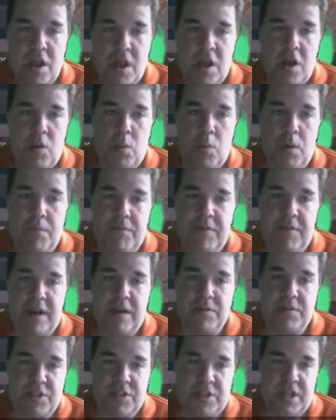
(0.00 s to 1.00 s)

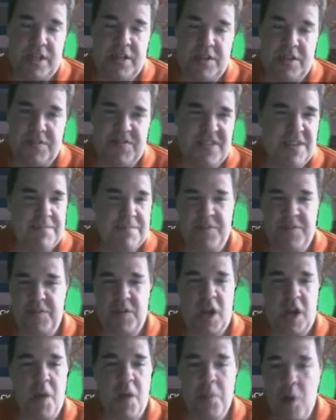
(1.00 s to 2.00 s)
1000 and the 10 foot
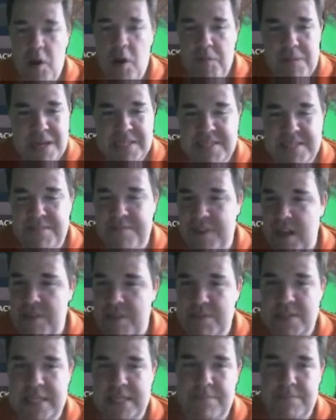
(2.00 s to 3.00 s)
car. I'm not a massive fan of
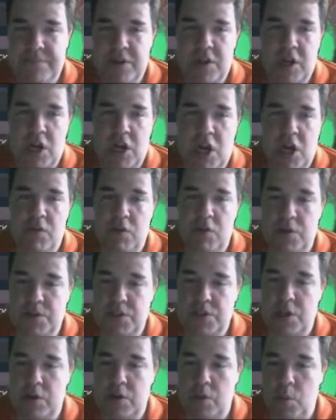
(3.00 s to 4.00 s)
the 10 foot car one,
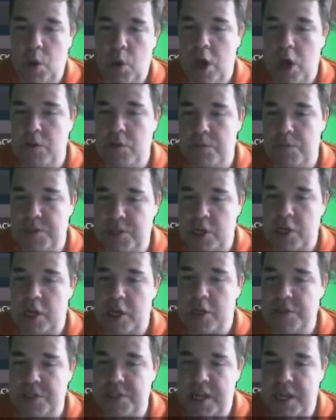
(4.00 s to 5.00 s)
so what I know is I go
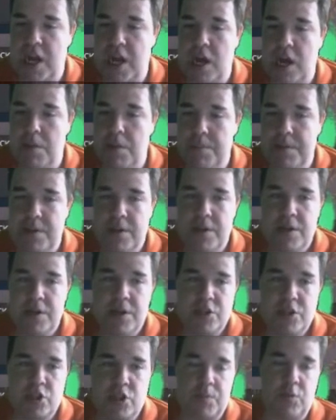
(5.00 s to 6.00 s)
to carp.
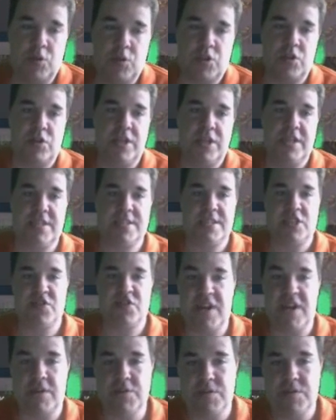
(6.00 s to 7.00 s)
So I bought Sonic
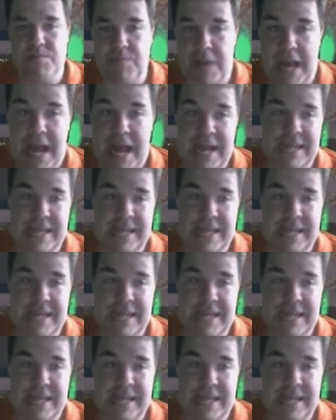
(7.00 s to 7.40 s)
6000 Black